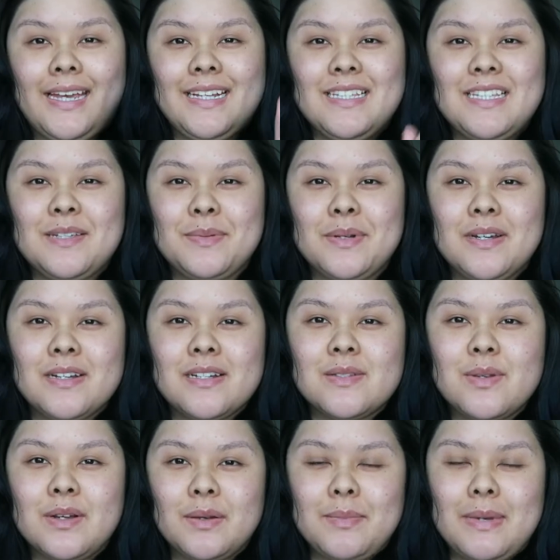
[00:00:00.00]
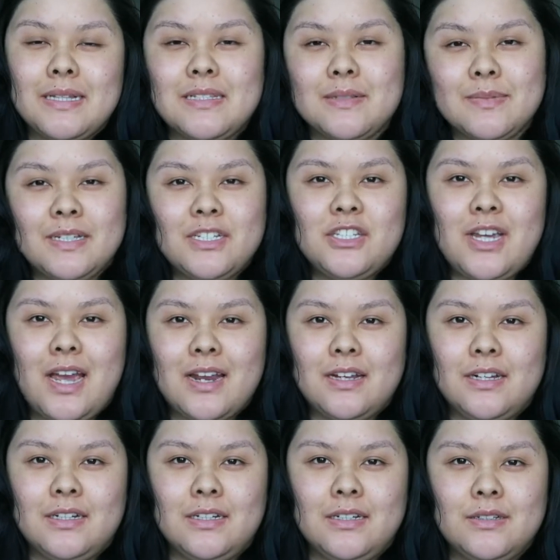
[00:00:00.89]
Hey YouTubers, welcome back to my
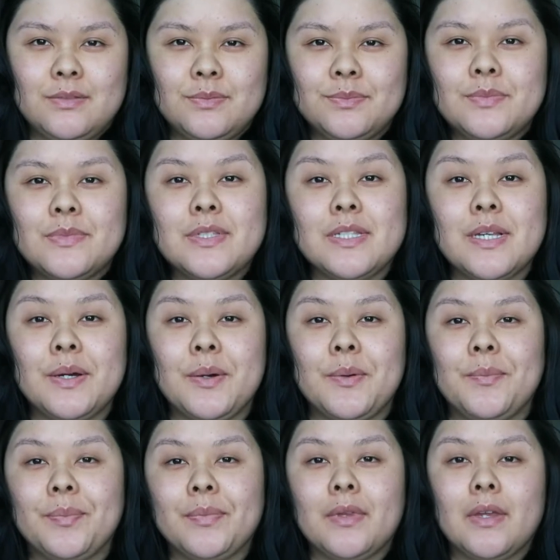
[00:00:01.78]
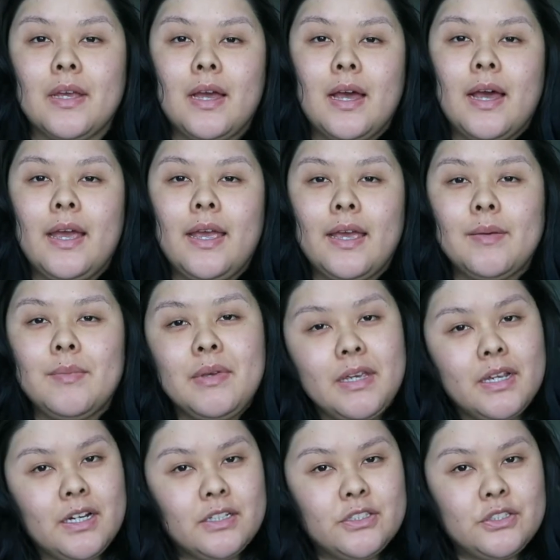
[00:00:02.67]
channel. So I am
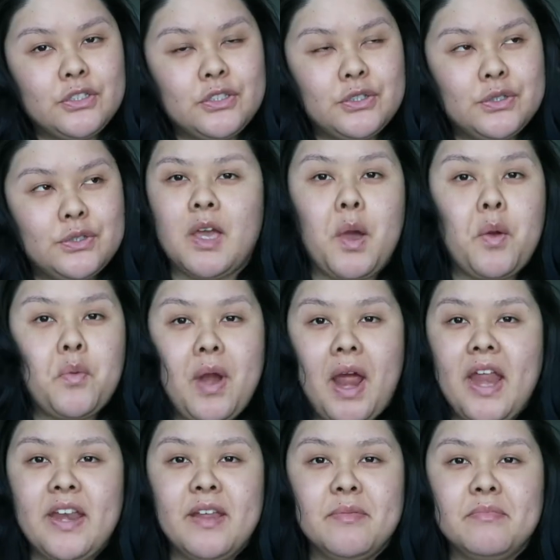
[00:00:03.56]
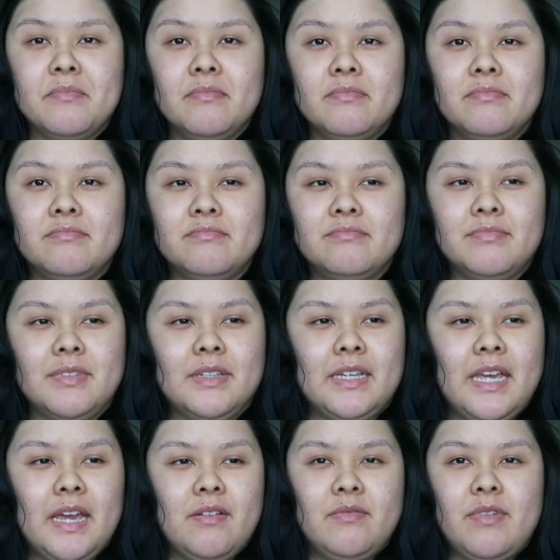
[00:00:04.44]
here to do a random
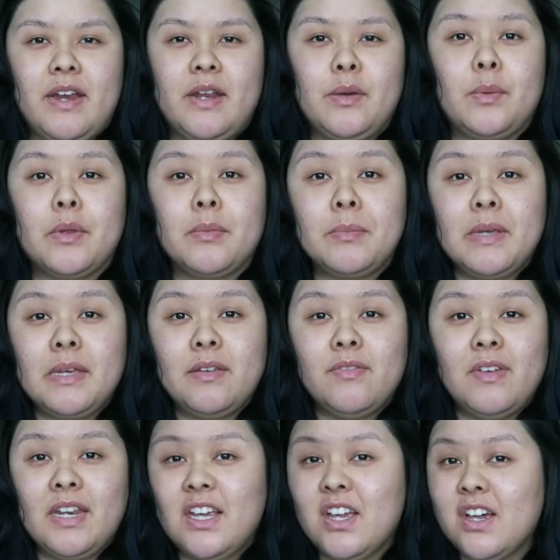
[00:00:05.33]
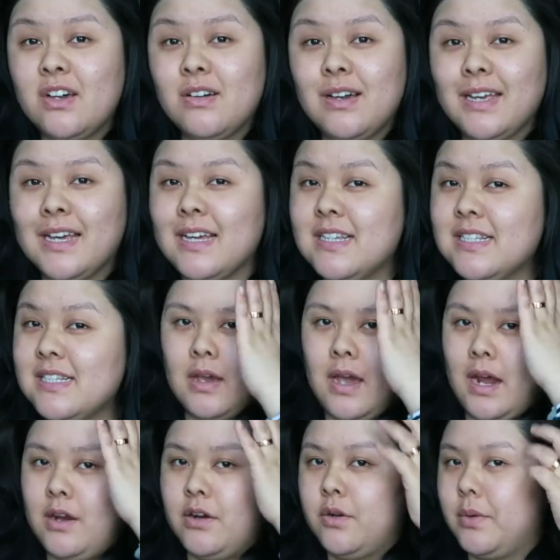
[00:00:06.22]
get ready with me video, I guess.
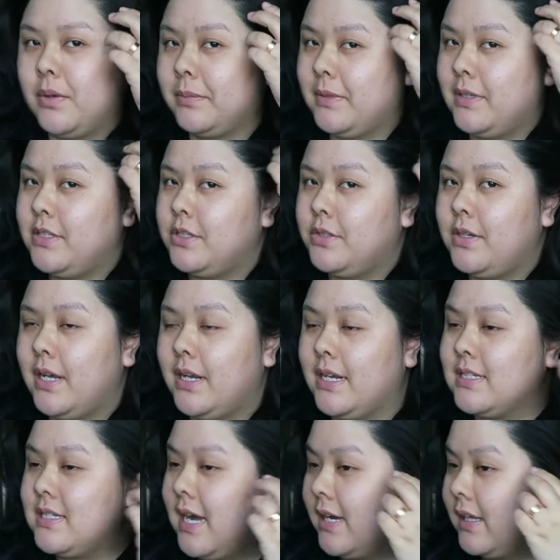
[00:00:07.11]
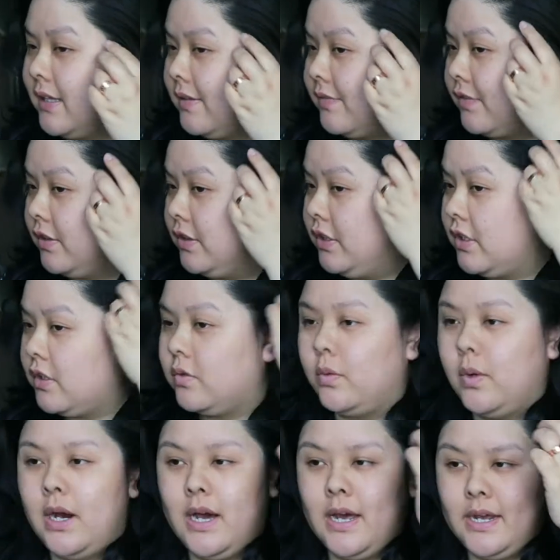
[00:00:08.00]
I don't know what I'm gonna do yet exactly for
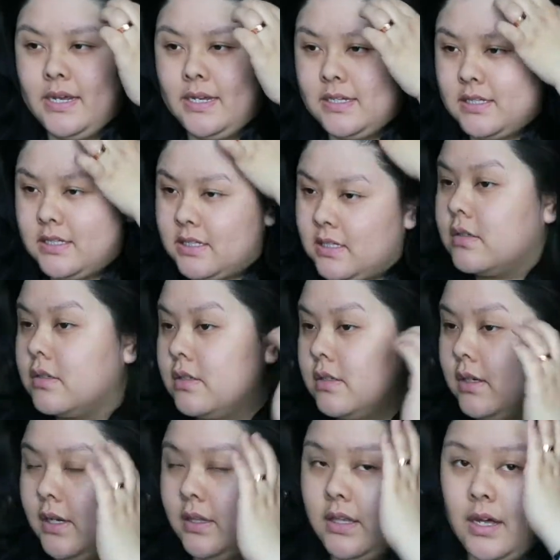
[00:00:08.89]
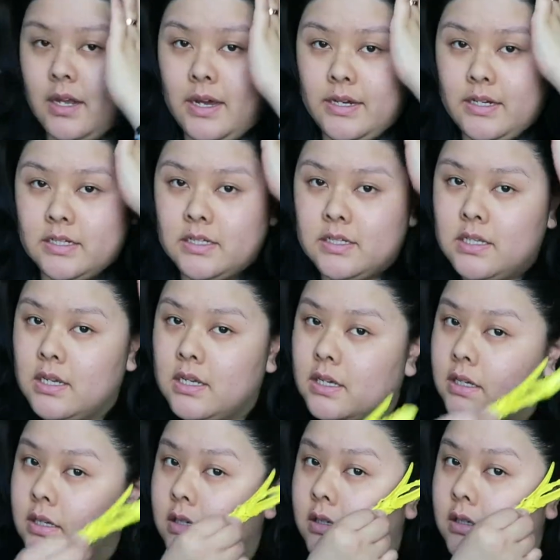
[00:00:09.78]
look wise, so I thought I'd just
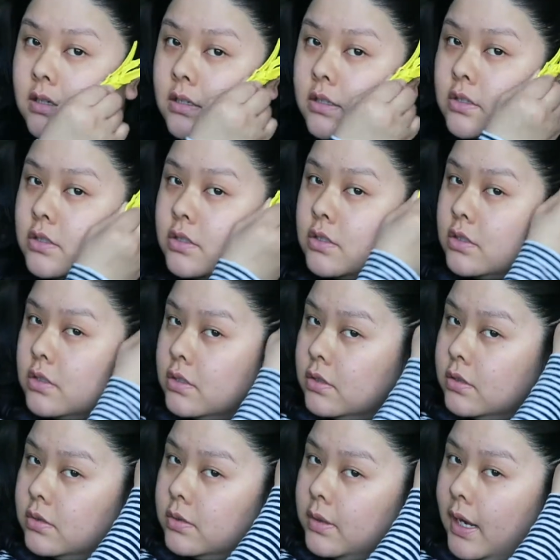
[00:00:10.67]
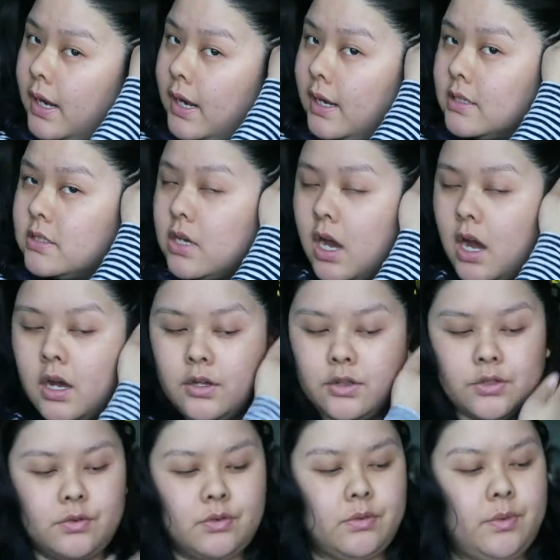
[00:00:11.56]
do a
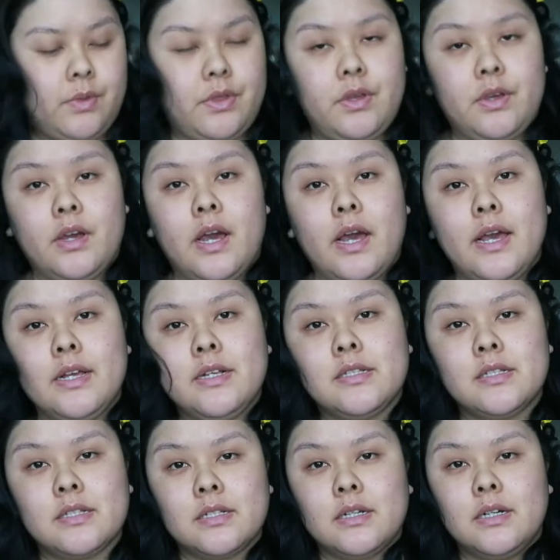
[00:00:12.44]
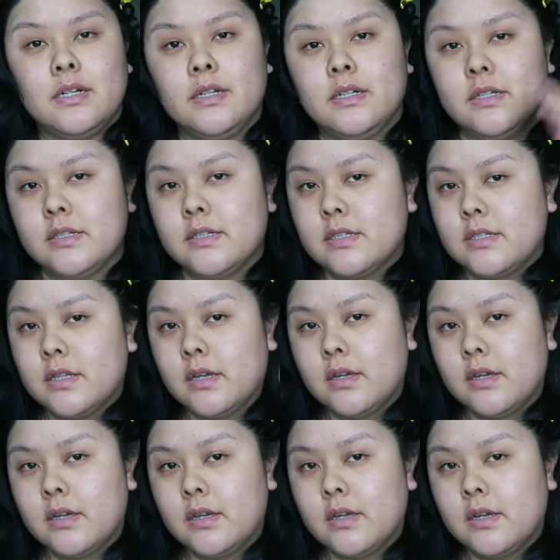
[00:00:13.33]
talk through with you guys because